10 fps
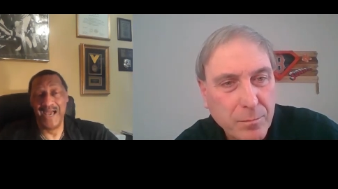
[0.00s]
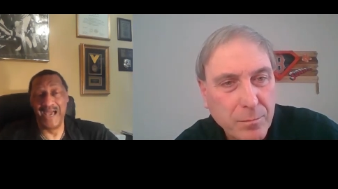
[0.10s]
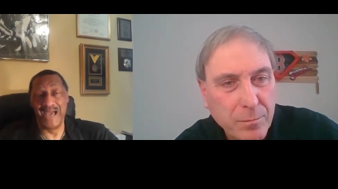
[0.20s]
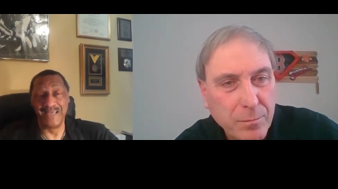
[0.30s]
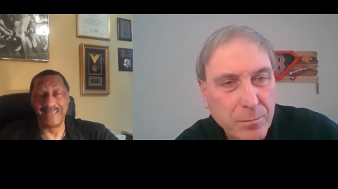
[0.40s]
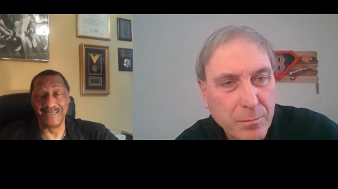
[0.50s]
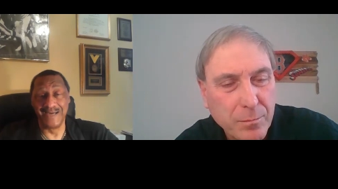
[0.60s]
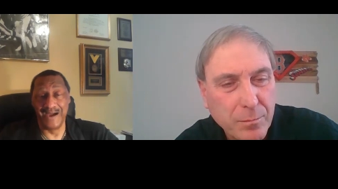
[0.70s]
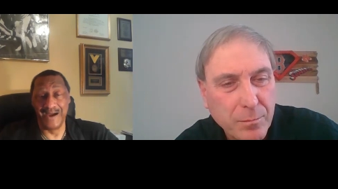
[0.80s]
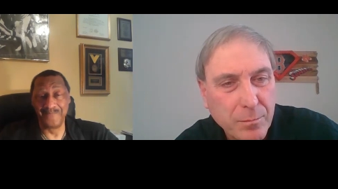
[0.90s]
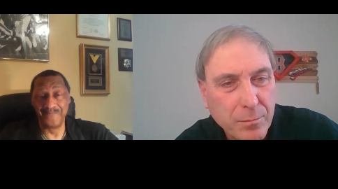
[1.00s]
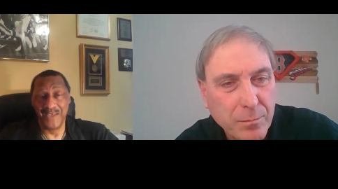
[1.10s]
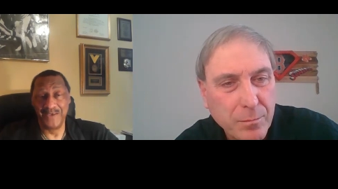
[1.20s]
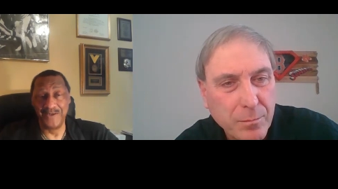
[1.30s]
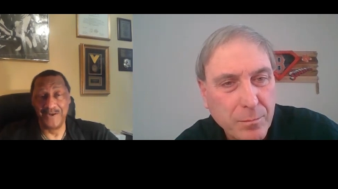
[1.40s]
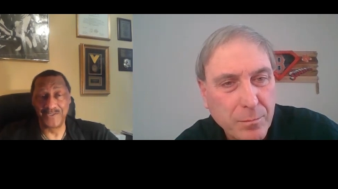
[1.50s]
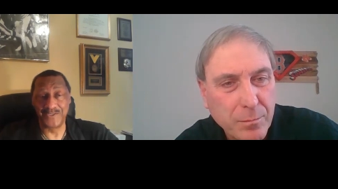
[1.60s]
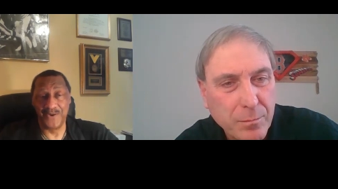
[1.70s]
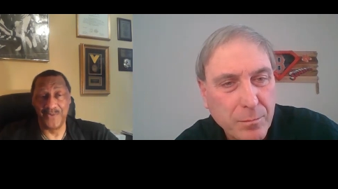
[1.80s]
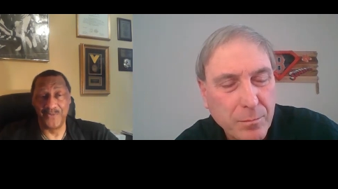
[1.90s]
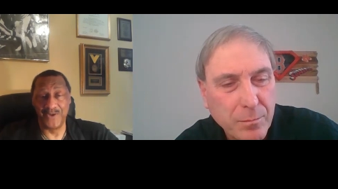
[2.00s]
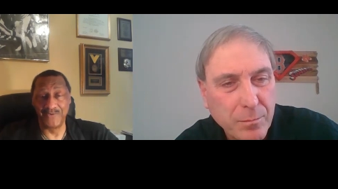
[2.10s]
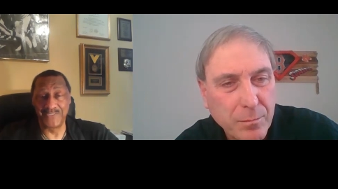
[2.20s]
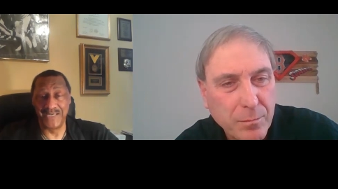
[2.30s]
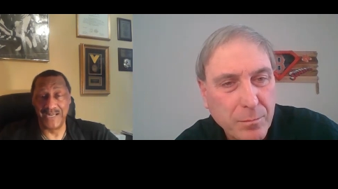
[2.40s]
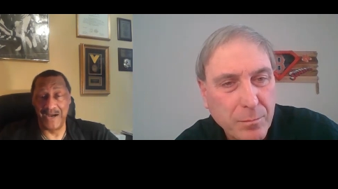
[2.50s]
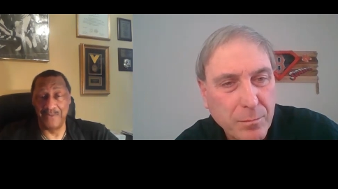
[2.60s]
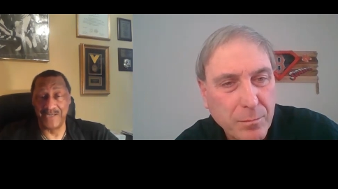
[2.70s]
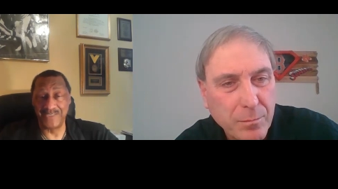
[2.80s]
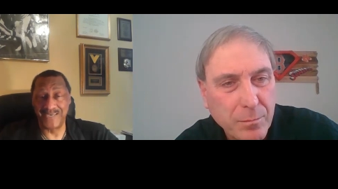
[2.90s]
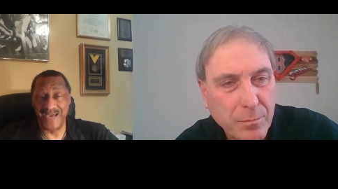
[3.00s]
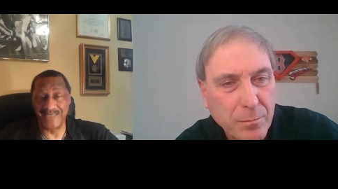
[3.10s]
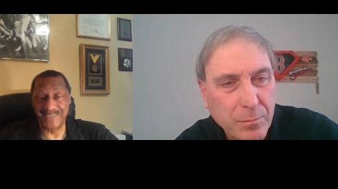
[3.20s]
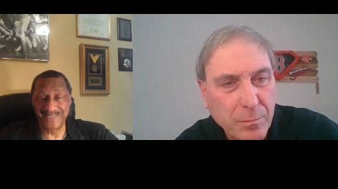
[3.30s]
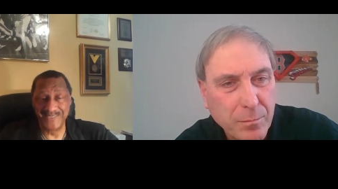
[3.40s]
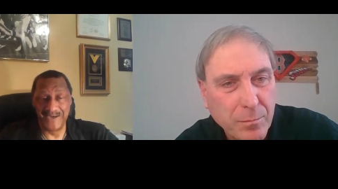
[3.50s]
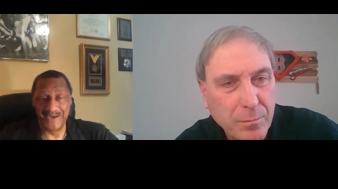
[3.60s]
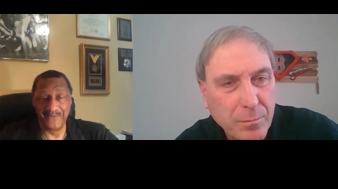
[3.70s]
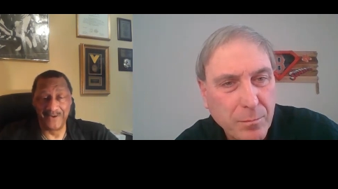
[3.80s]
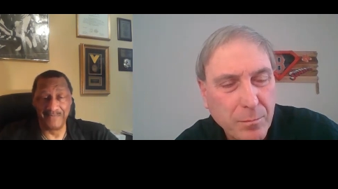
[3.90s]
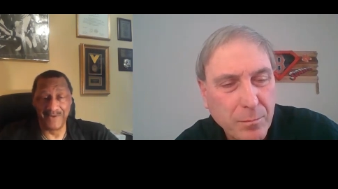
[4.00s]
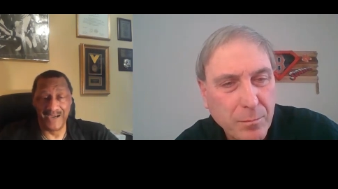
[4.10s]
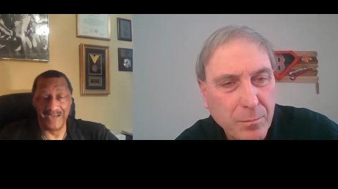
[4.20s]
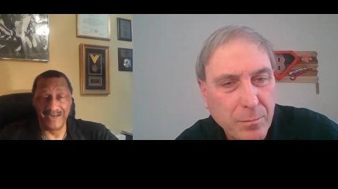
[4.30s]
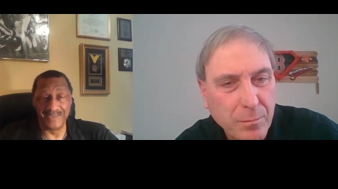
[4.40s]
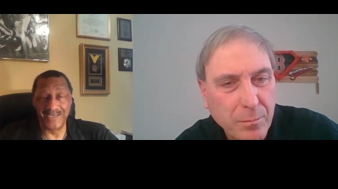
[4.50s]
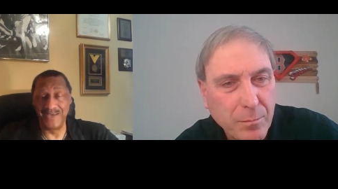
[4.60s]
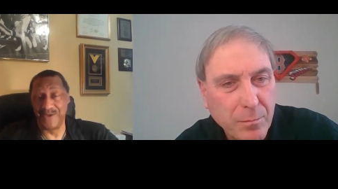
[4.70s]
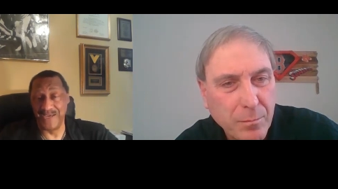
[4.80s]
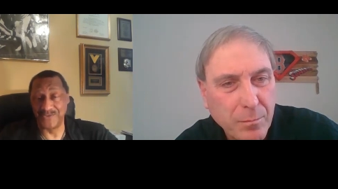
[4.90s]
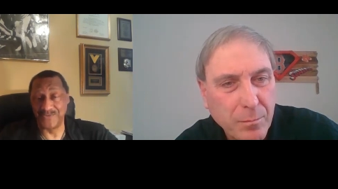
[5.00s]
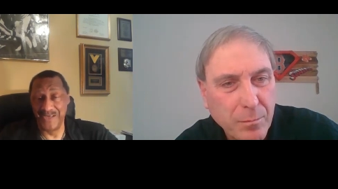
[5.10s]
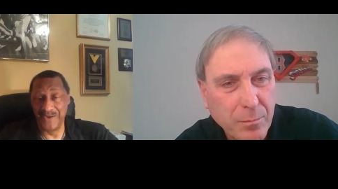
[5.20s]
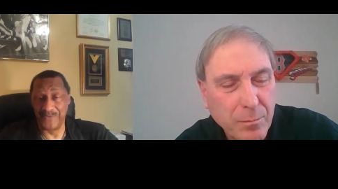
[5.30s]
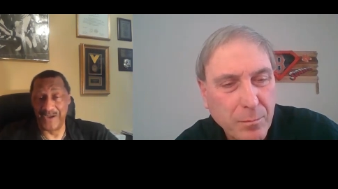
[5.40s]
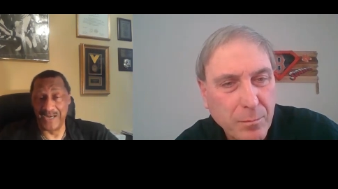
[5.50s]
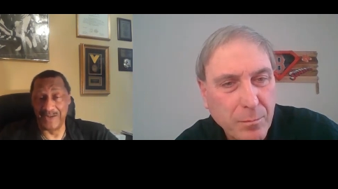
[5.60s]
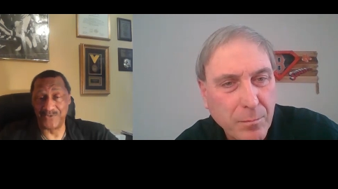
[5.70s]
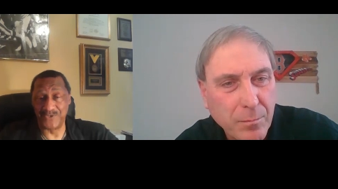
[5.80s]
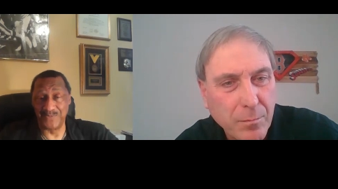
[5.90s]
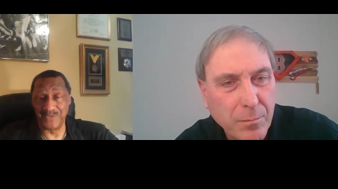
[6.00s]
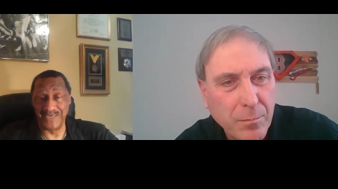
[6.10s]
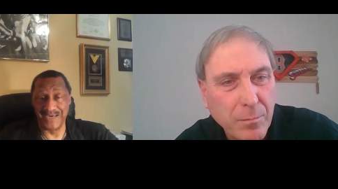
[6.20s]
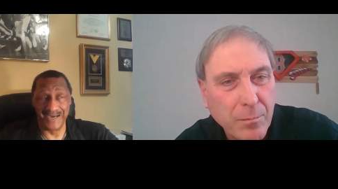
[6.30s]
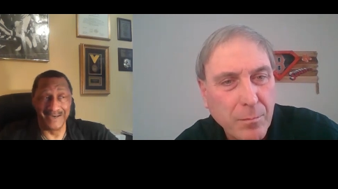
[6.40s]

Speaker 1: And, uh, you know, so when I was getting out of my test, uh, one of my uh, teammates ran up to me,